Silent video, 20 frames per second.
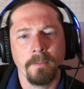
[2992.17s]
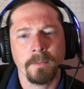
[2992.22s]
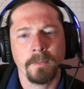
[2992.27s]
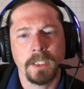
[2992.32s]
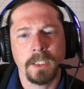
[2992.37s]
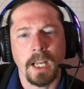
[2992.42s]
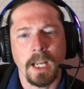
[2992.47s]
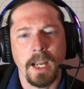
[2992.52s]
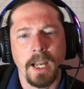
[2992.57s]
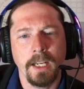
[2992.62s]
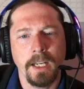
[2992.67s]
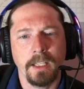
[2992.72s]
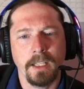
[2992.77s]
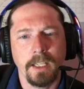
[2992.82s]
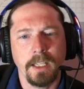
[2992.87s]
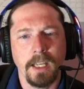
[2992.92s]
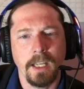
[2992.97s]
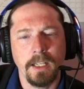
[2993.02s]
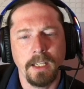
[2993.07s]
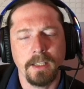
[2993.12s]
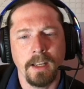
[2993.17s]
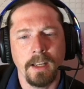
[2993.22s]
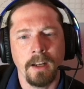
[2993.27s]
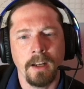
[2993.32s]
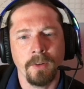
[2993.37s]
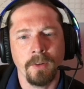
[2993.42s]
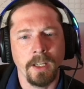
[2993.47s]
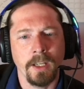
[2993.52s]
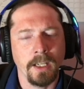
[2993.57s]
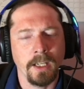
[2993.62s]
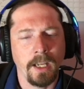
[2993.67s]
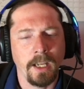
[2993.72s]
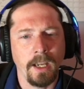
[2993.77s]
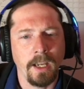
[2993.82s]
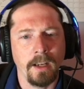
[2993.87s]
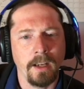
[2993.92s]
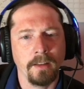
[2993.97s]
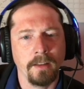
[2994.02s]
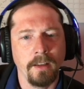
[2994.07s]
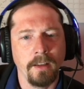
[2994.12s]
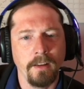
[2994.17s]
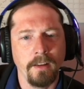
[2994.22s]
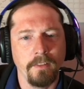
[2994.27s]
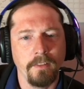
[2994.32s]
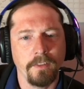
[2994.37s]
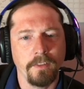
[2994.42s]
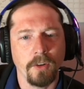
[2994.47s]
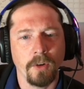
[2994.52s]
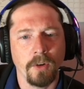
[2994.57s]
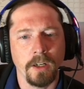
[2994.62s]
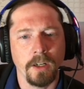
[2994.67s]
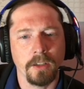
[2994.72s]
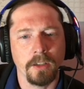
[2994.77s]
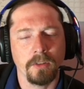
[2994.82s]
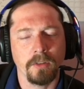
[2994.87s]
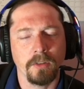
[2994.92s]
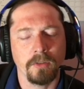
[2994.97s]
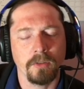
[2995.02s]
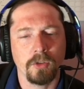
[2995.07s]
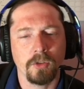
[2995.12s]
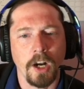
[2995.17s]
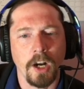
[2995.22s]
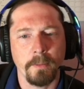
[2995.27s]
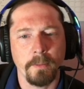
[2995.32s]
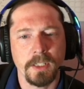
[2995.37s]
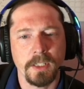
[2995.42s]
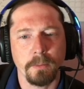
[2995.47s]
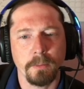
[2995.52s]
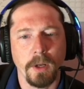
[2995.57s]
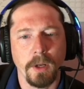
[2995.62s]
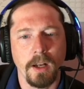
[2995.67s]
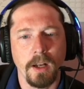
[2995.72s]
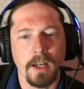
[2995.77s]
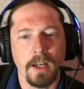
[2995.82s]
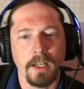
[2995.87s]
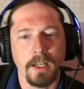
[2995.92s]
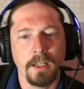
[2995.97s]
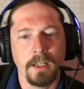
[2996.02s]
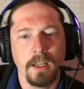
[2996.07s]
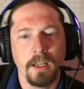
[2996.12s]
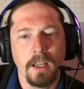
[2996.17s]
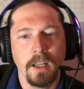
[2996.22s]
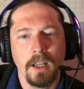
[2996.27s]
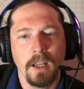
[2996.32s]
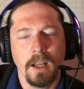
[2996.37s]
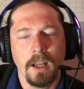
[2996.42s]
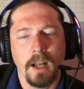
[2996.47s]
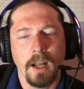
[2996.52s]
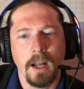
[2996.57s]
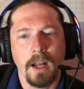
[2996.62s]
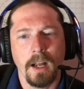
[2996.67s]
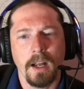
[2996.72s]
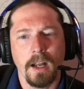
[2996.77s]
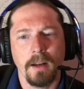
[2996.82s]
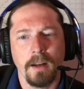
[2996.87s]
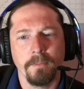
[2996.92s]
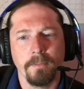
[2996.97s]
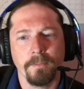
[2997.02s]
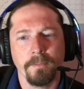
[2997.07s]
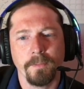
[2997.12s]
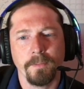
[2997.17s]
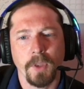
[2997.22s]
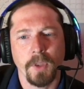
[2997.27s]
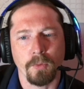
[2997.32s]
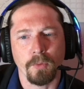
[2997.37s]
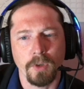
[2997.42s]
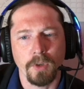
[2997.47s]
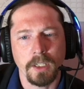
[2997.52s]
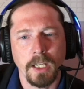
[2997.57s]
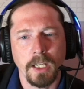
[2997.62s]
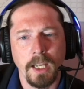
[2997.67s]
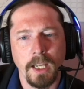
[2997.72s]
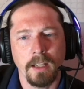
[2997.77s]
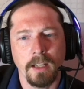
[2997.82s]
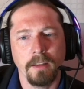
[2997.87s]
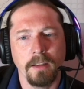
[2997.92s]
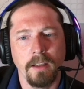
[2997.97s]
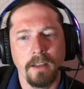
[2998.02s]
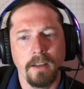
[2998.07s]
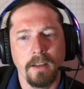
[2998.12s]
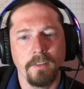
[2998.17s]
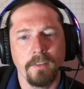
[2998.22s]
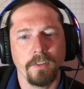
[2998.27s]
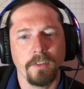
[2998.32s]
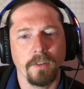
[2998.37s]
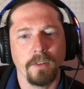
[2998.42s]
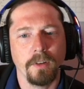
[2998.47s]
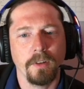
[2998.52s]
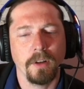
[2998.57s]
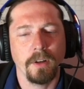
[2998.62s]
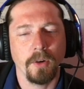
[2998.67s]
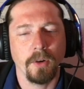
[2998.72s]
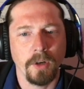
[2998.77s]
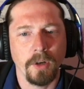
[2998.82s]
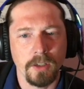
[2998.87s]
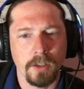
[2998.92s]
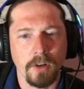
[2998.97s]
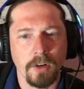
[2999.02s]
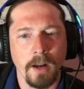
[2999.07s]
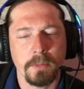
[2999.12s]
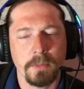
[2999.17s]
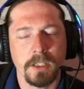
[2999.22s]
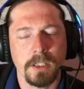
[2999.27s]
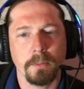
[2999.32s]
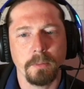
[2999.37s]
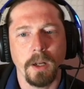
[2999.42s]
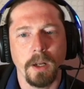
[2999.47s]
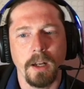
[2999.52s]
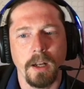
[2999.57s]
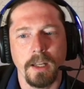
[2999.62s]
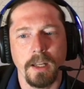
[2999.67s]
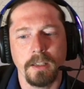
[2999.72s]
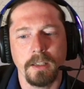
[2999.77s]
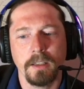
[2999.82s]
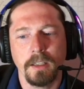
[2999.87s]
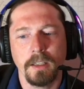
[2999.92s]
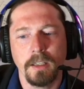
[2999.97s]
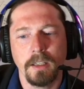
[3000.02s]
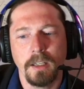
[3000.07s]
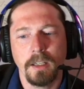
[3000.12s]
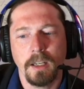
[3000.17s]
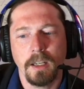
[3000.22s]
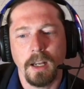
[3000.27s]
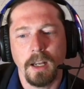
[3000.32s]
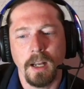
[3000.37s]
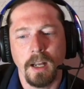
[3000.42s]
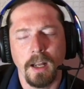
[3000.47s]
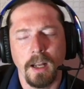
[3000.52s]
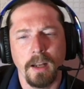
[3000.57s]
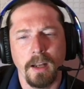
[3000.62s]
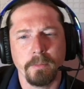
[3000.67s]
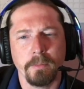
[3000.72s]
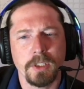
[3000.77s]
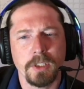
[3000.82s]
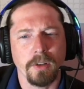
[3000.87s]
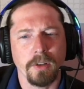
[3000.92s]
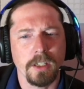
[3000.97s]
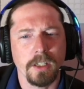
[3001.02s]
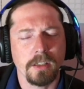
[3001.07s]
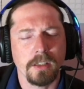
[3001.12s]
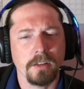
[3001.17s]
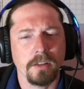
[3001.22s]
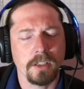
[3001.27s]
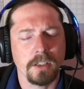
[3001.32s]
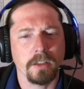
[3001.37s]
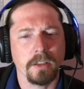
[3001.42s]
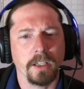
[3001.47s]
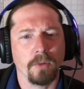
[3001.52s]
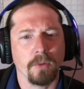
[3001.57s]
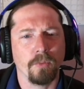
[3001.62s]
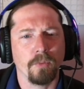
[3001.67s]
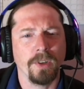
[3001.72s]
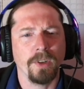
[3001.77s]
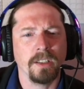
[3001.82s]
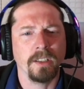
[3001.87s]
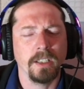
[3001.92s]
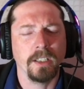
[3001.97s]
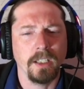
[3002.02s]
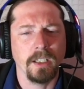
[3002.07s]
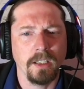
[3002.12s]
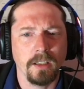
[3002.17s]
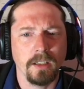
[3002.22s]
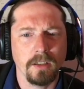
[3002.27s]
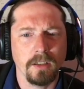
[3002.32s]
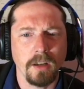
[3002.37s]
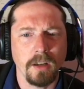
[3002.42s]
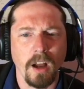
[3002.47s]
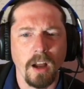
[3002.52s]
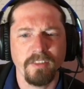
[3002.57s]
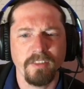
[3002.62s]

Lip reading: tying the king down. It can't leave or it drops the pawn. The rook can't leave or it drops the pawn. So this looks like a really tough